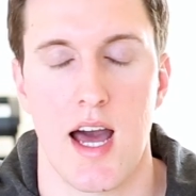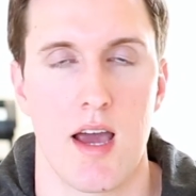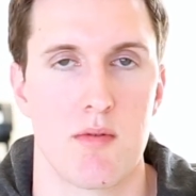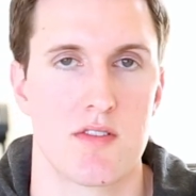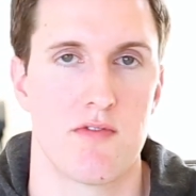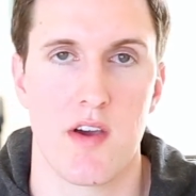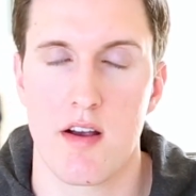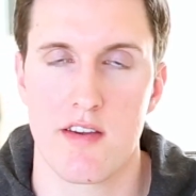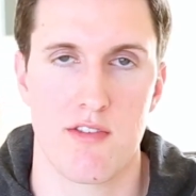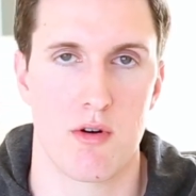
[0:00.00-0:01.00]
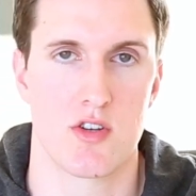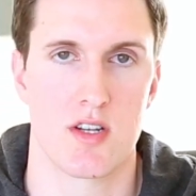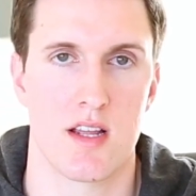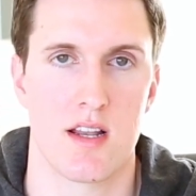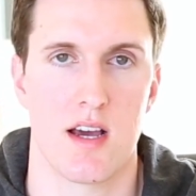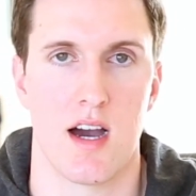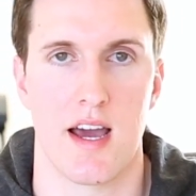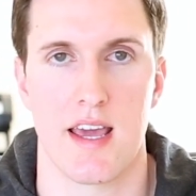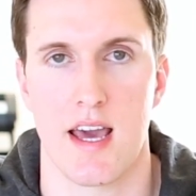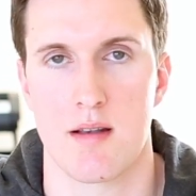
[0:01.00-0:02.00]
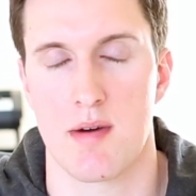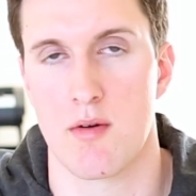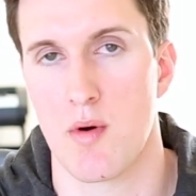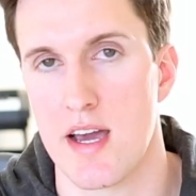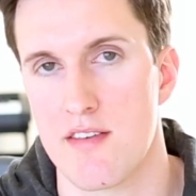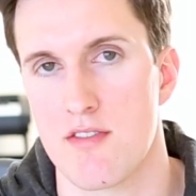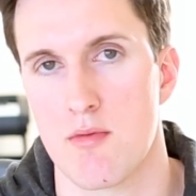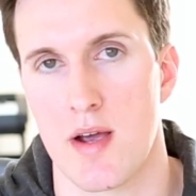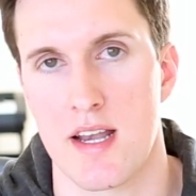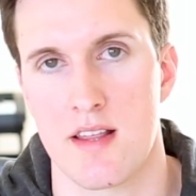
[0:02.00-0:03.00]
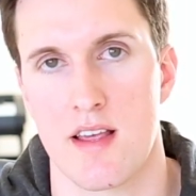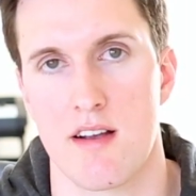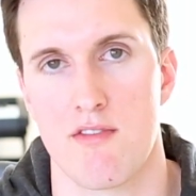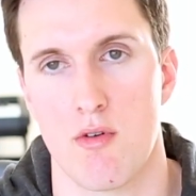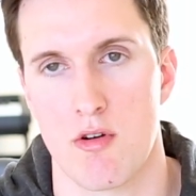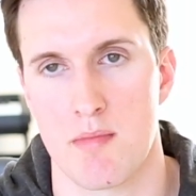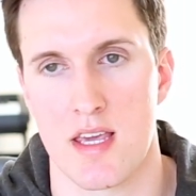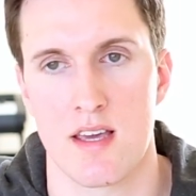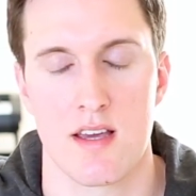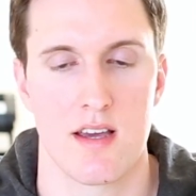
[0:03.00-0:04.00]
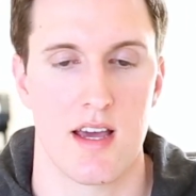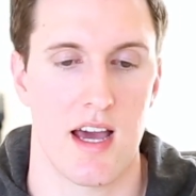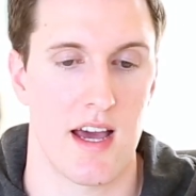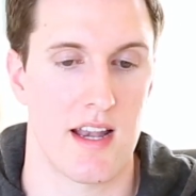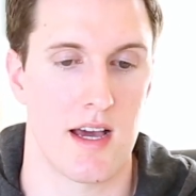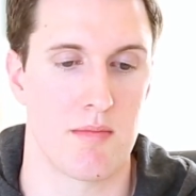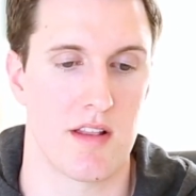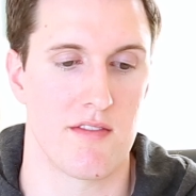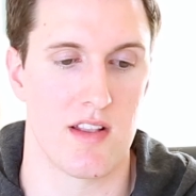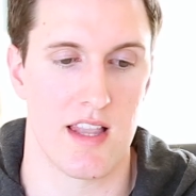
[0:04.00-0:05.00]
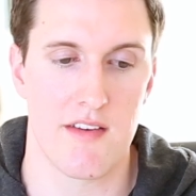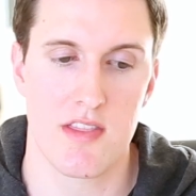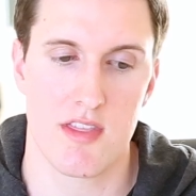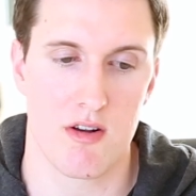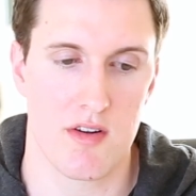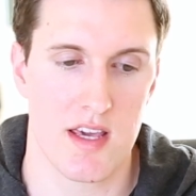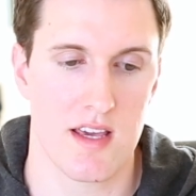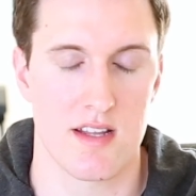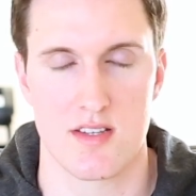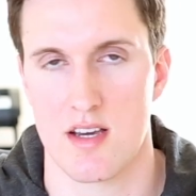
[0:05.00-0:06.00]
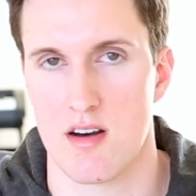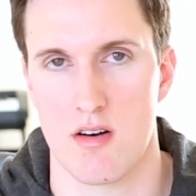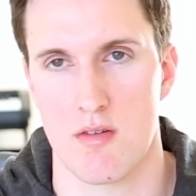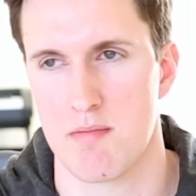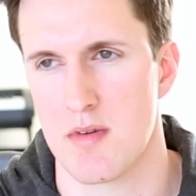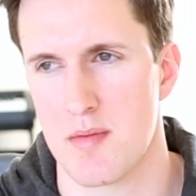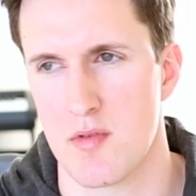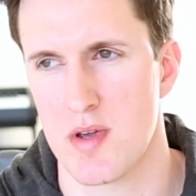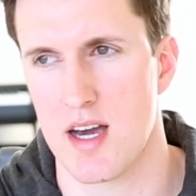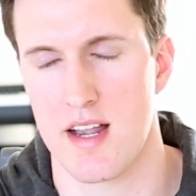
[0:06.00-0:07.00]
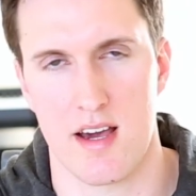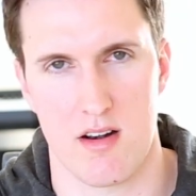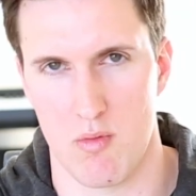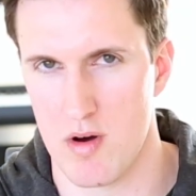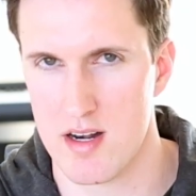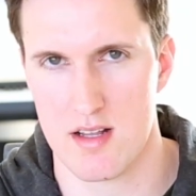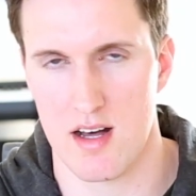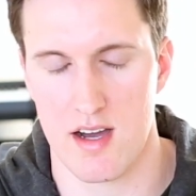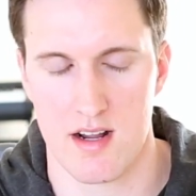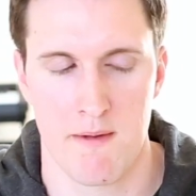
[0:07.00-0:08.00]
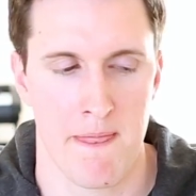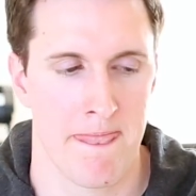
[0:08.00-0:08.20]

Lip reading: I was very fortunate. I had my wife waiting there for me at, I believe, 11:30 until maybe we got out at 1 o'clock